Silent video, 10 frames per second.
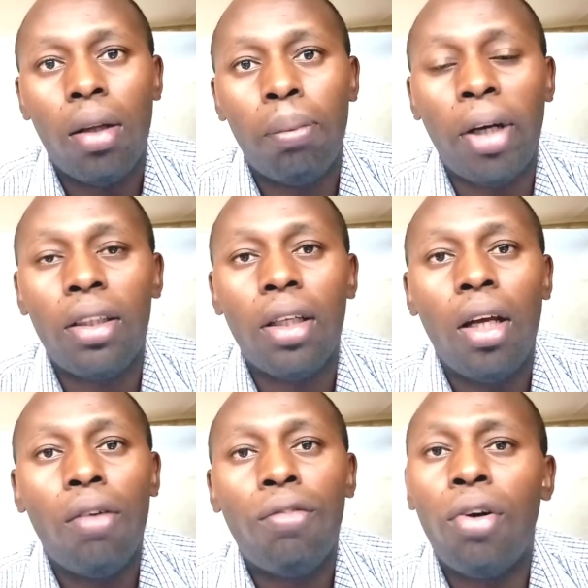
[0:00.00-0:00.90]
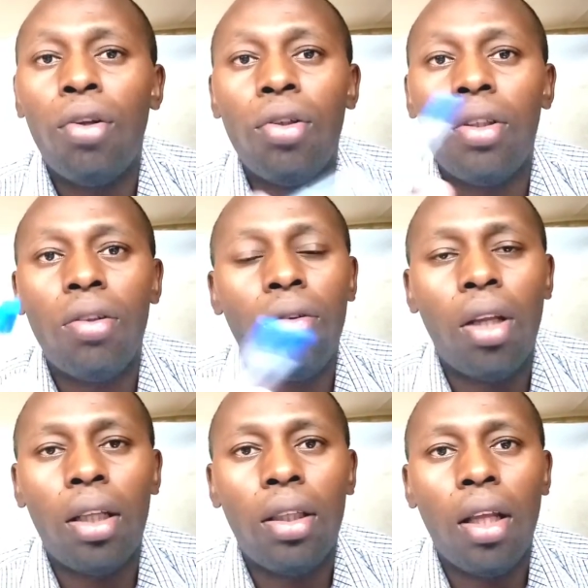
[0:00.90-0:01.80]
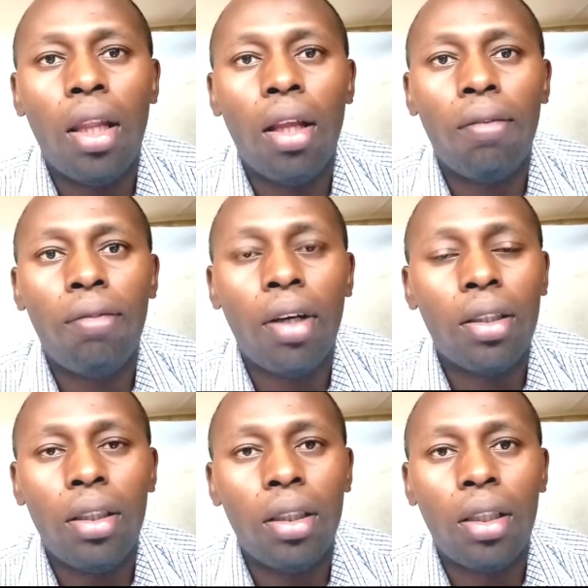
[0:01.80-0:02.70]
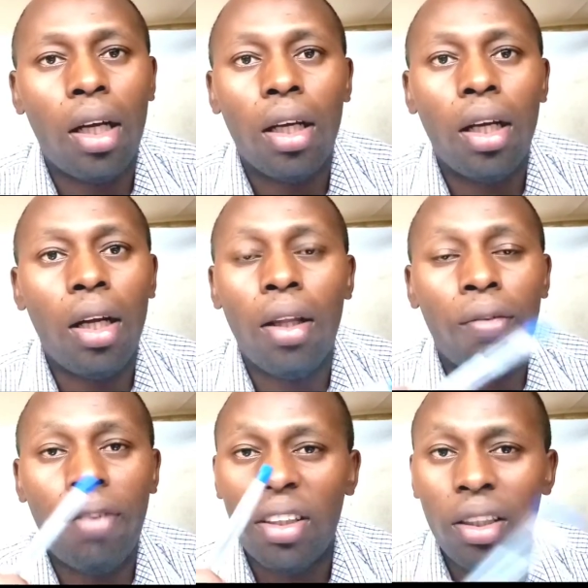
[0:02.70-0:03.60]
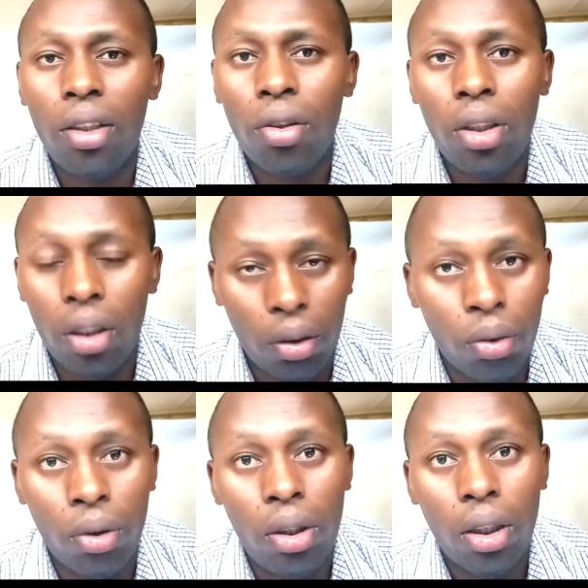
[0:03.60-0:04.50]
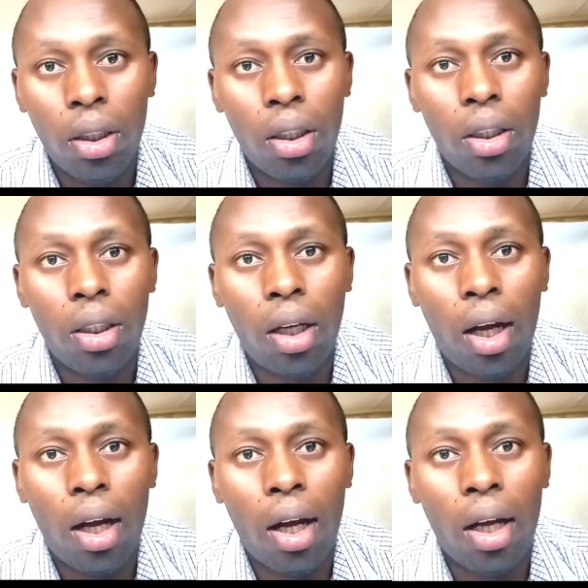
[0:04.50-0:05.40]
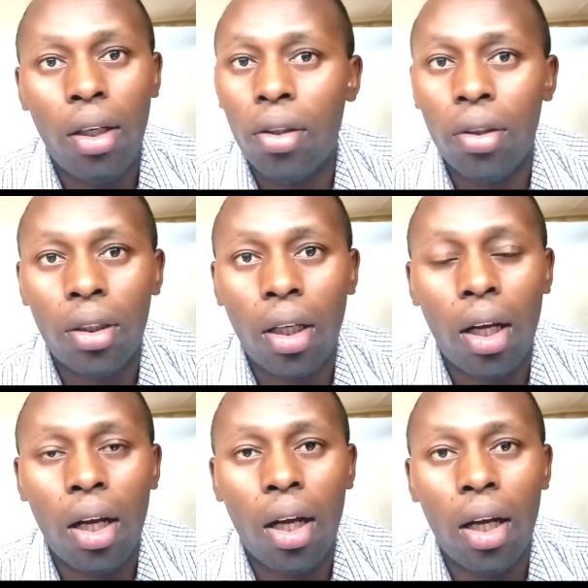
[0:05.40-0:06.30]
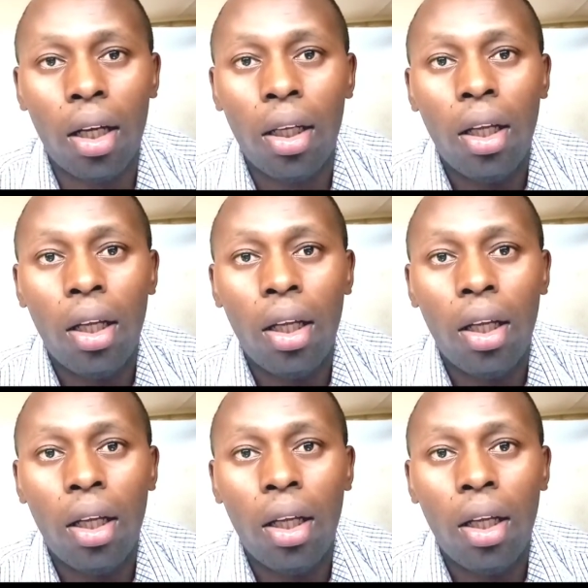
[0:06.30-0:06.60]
But for those that vaccinate, vaccination is good. I don't have